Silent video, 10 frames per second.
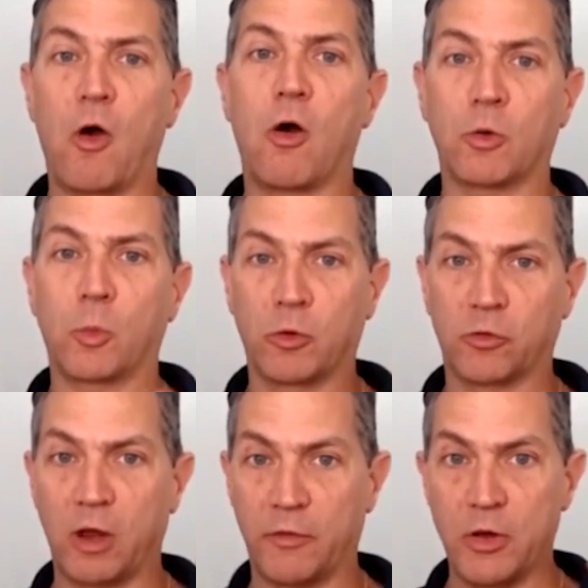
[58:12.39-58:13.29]
The hardware
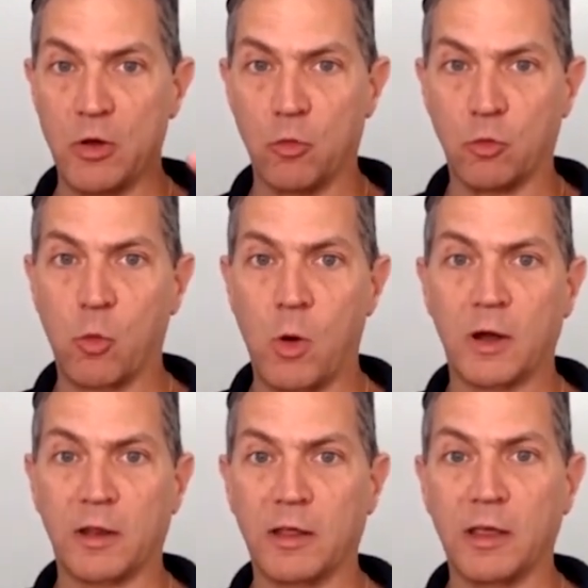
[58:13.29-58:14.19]
is kind of a known
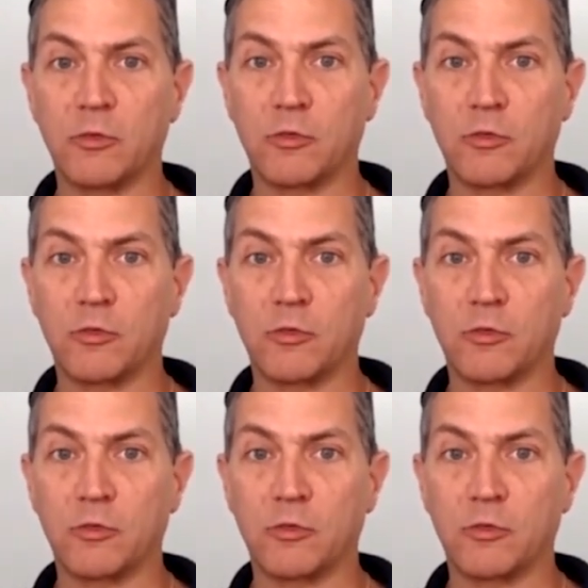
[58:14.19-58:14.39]
quantity,